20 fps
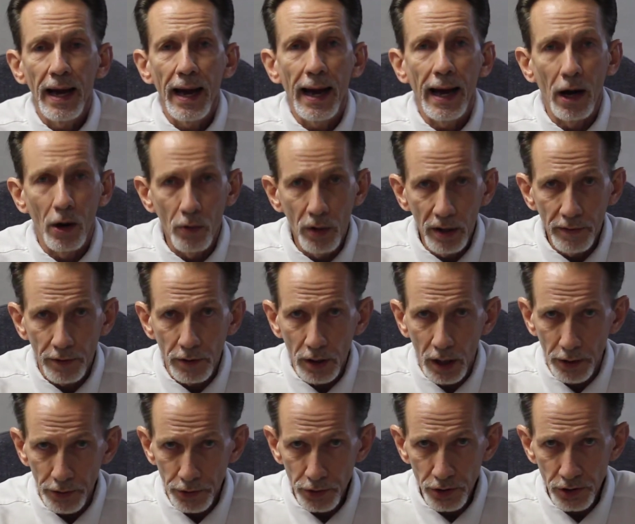However,
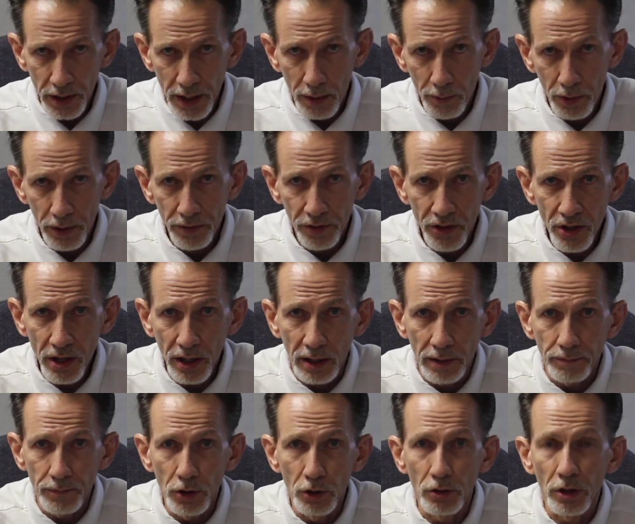understand one
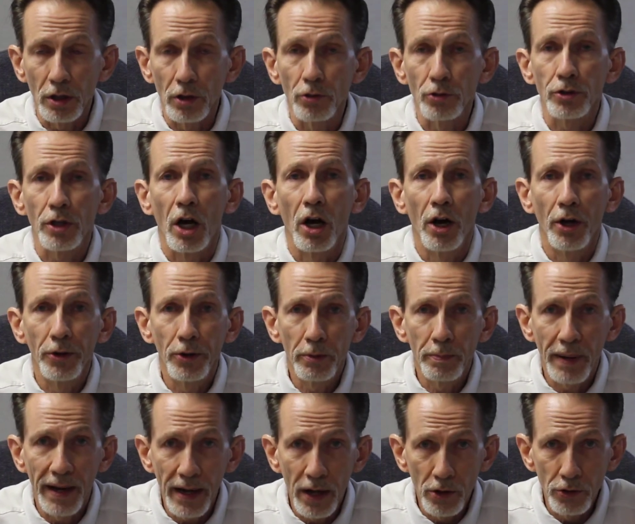thing. You can lose
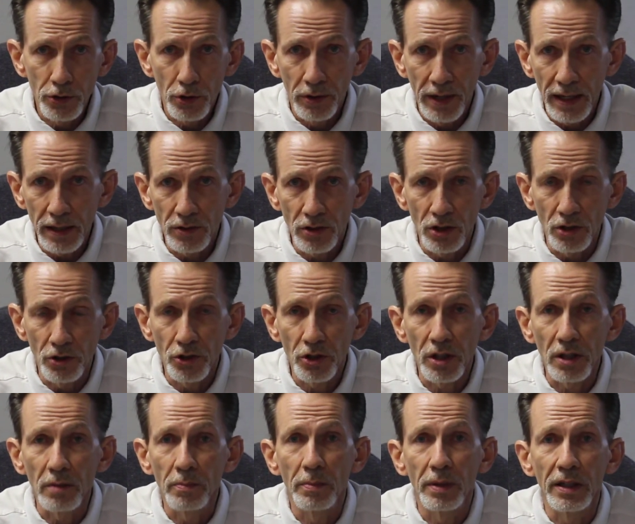100 pounds on
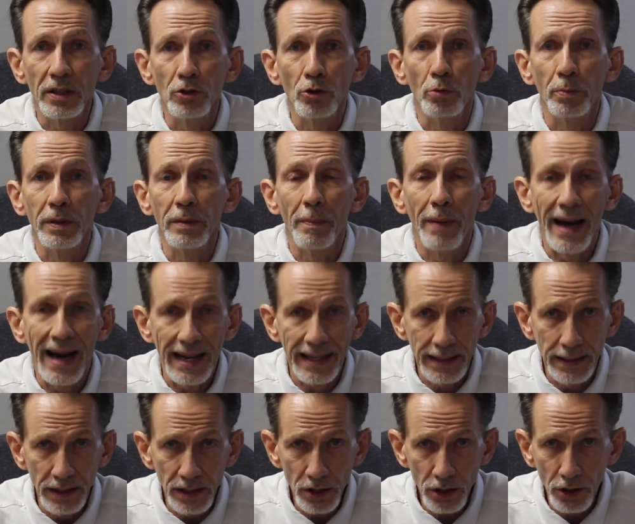HCG, but you'll be back
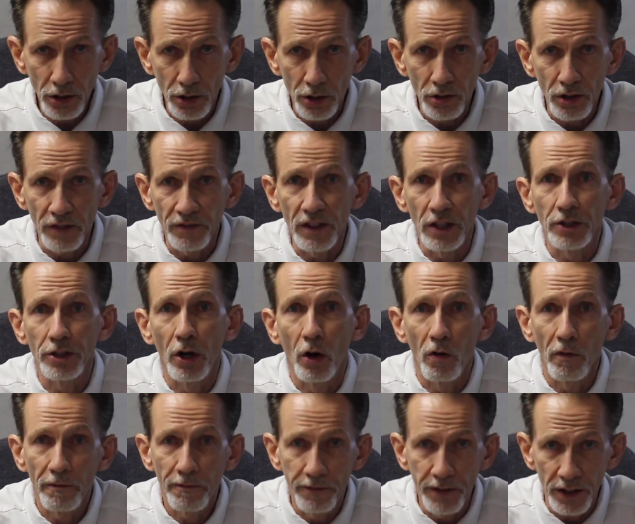in a year if you
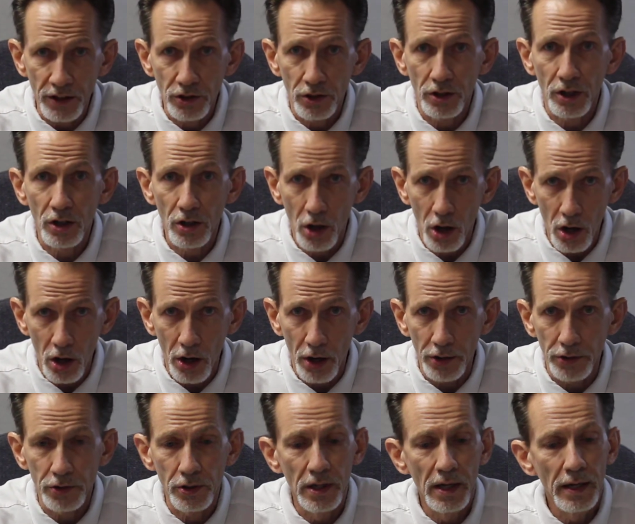don't fix the
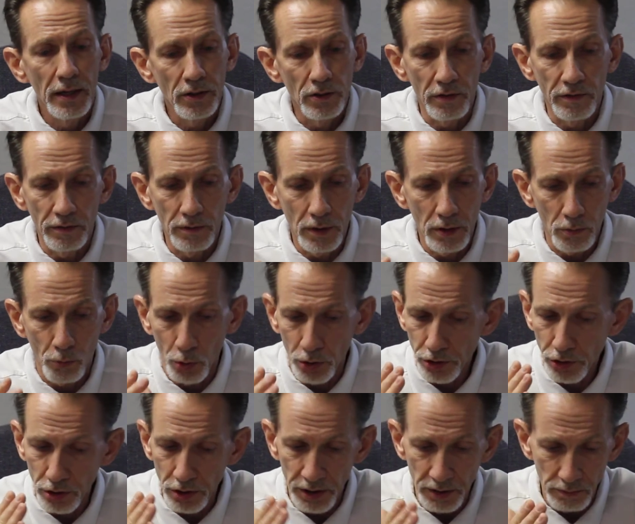cause.
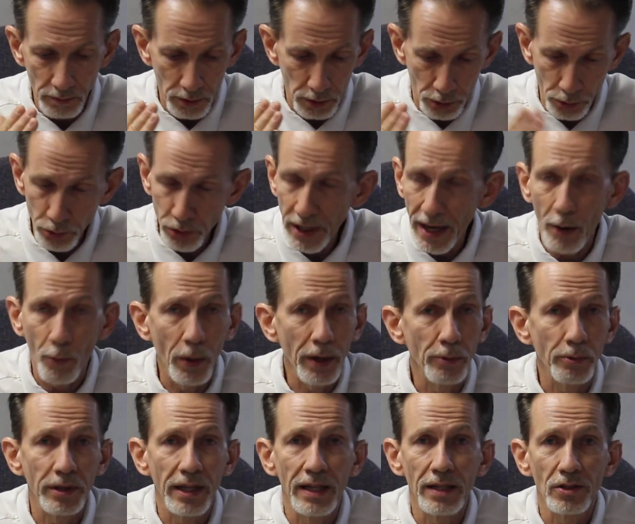Once you lose that
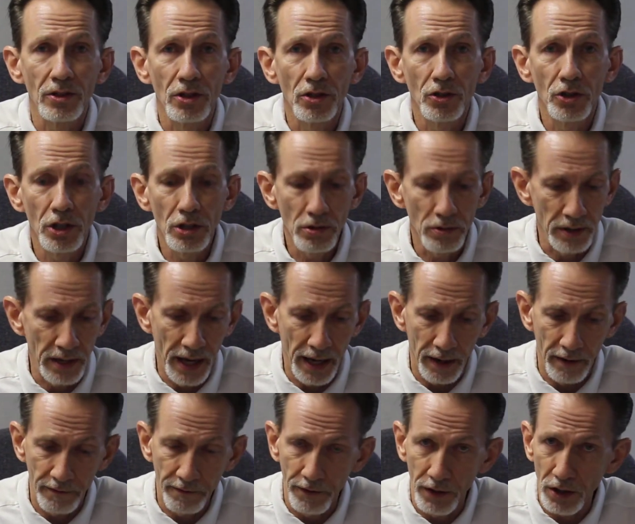weight with HCG, you got
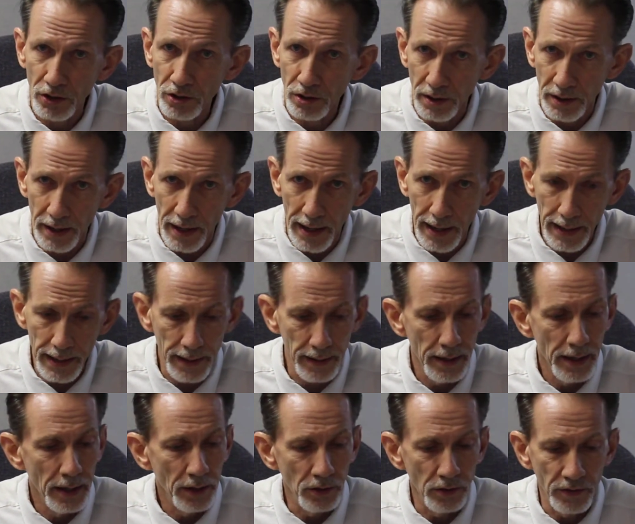to fix the diet,
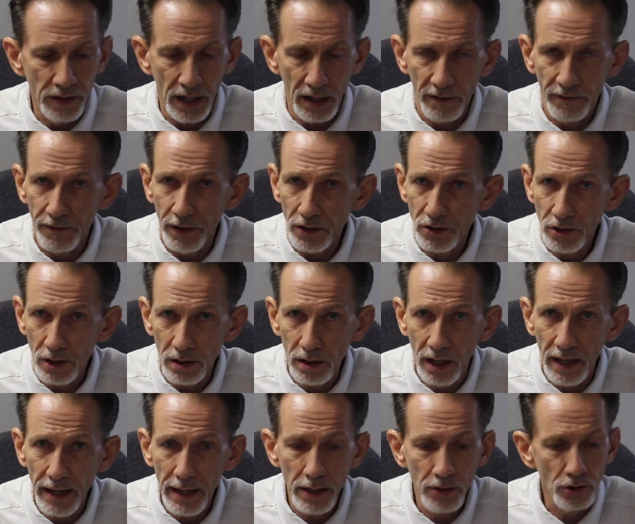you've got to fix the
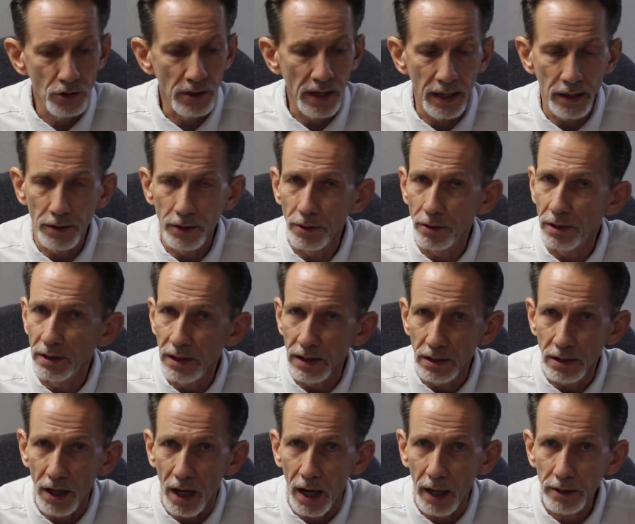glands, you got to do a
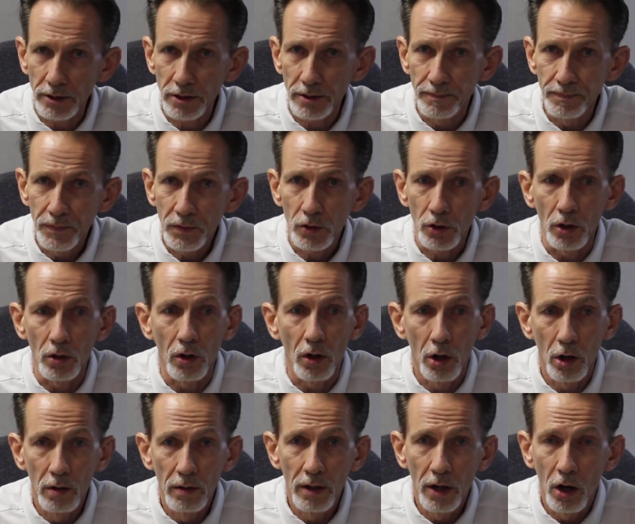detox. So
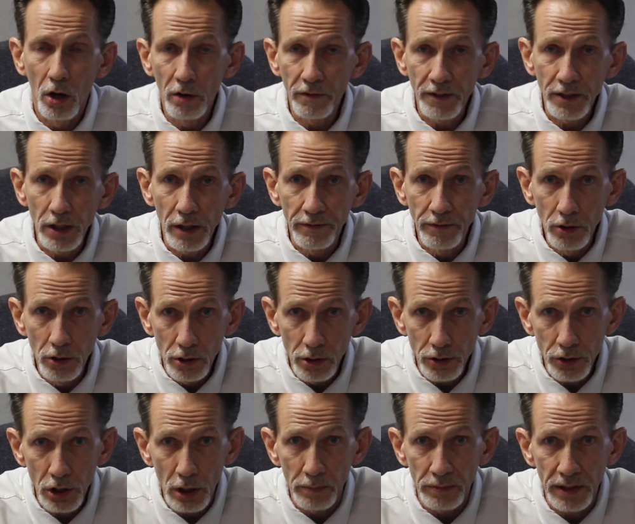hopefully you've
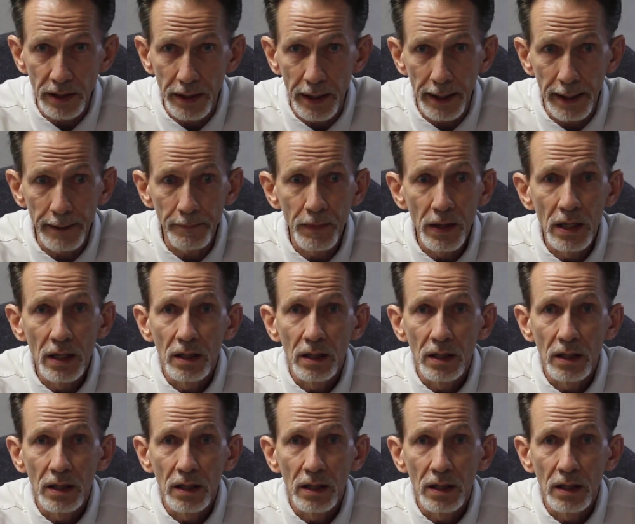learned something today.